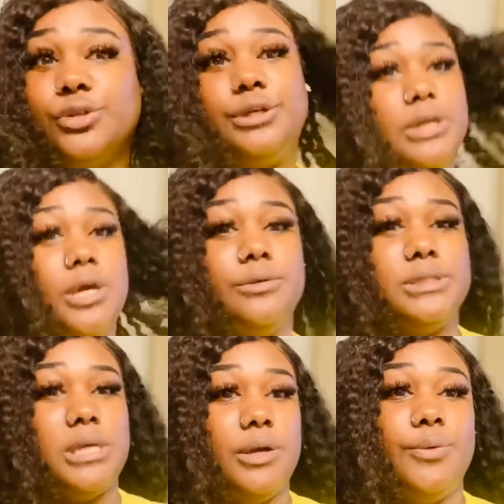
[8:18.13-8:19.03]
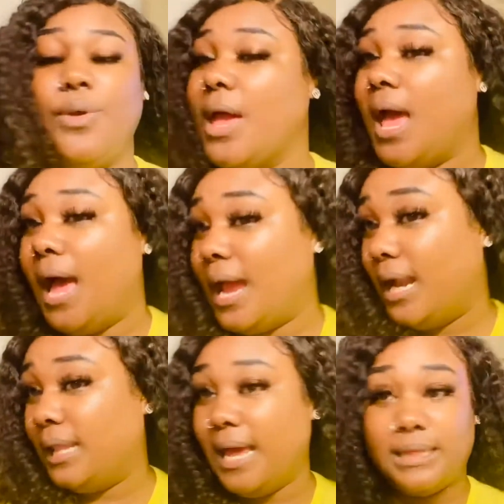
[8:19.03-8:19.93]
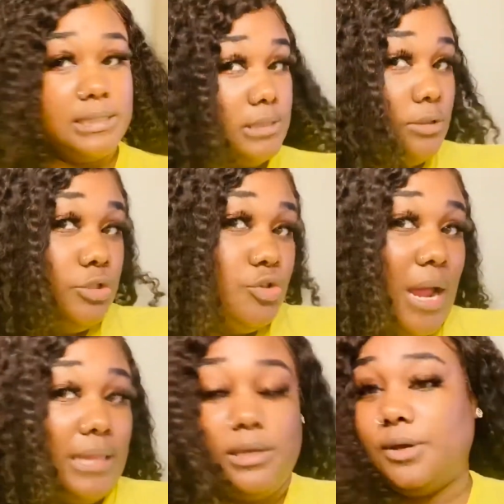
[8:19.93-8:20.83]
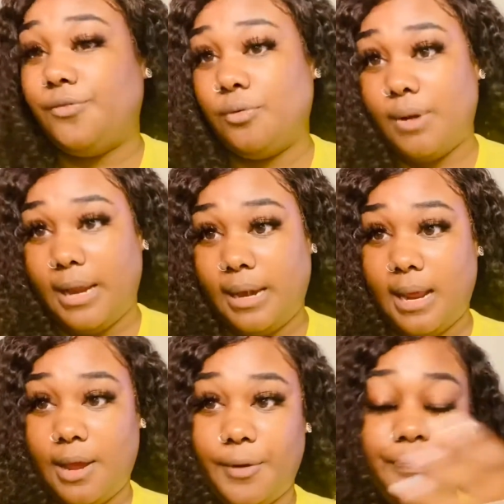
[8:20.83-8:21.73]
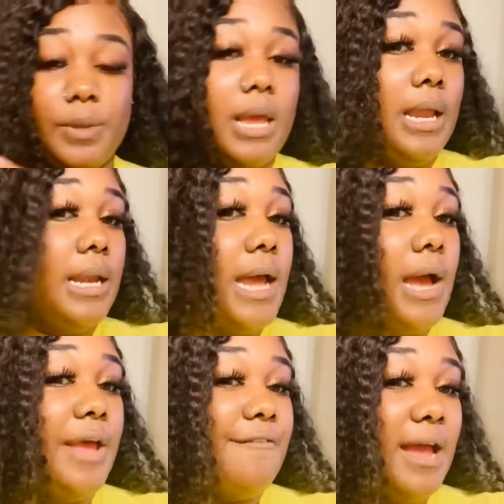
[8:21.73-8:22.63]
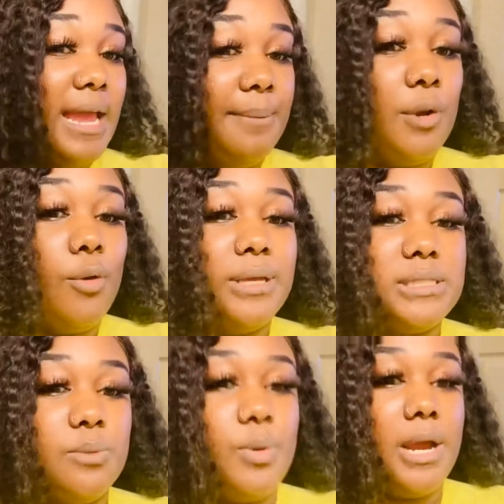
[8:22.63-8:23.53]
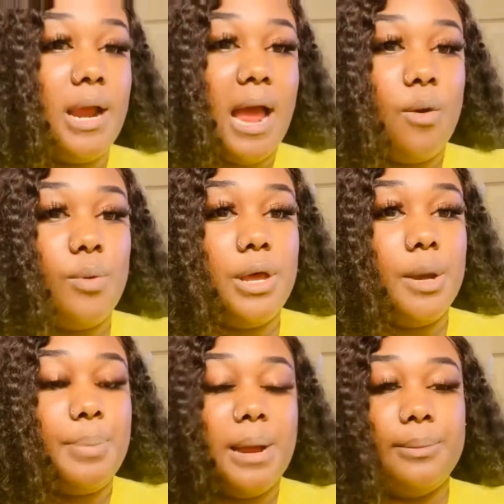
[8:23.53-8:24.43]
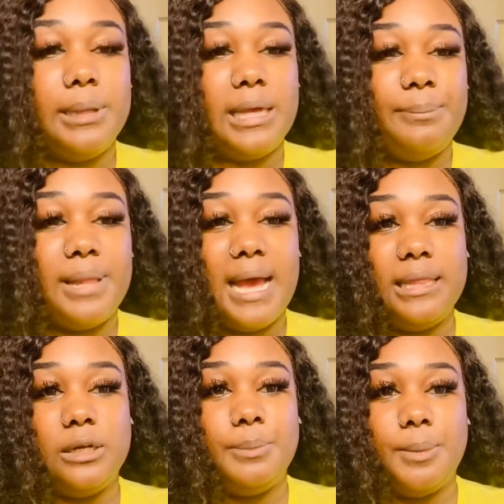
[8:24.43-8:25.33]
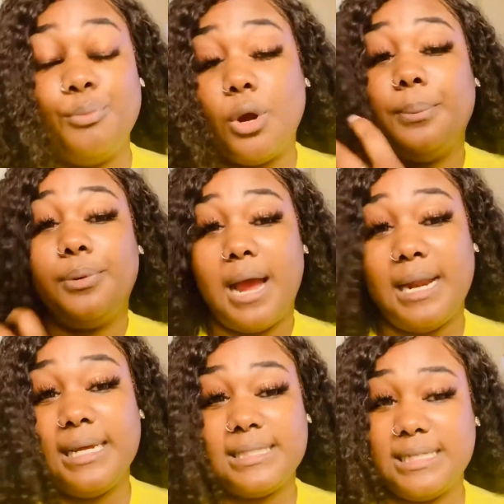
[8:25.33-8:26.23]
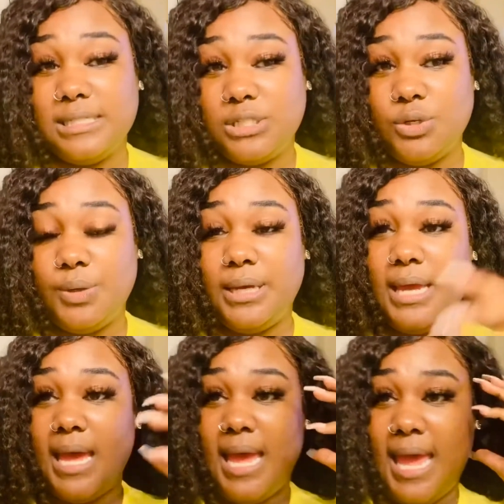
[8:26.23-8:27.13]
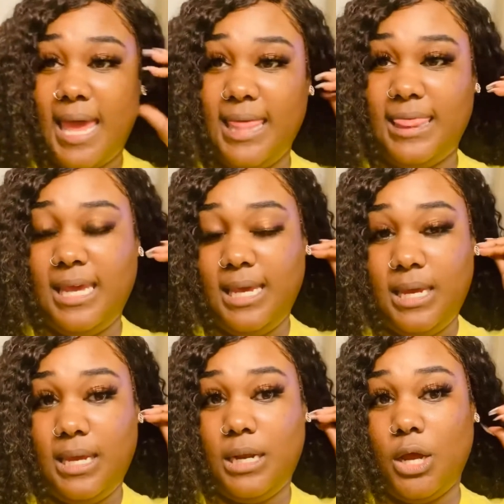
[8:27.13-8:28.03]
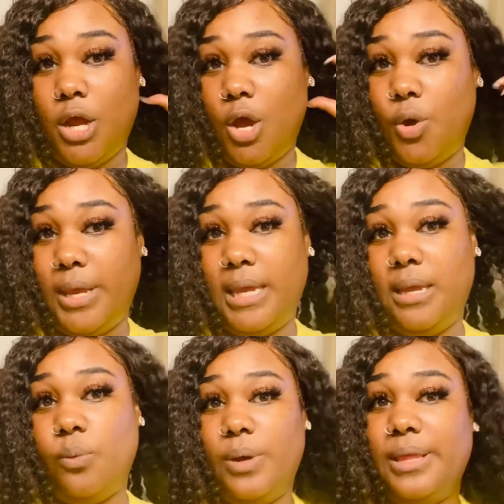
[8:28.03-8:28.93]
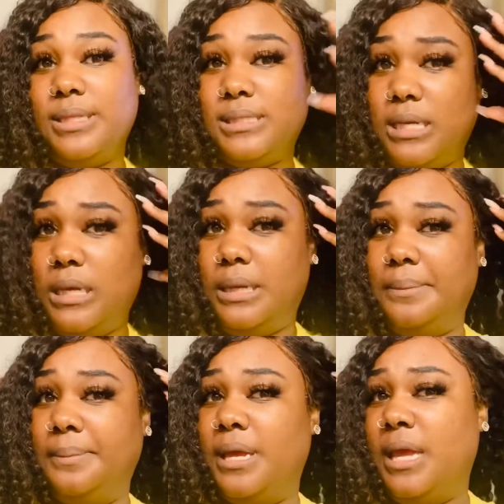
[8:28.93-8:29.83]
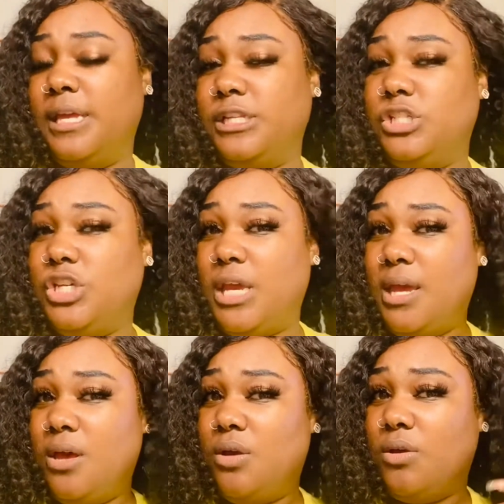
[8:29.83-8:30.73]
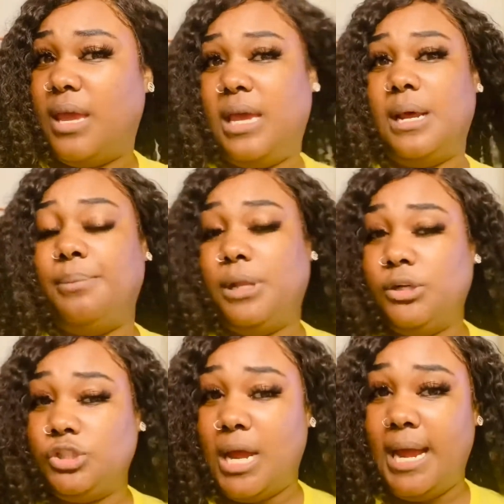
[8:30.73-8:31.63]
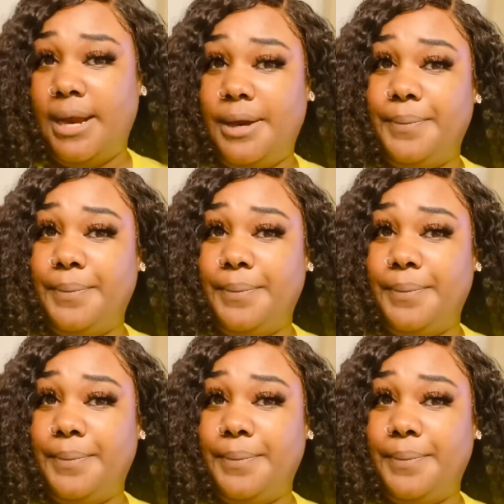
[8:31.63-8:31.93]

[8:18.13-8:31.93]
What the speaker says: you know, so I kind of like this little dry look for right now. Now, if I am going somewhere, I will probably apply a little bit more product into it and then go in with some gel and a blow dryer.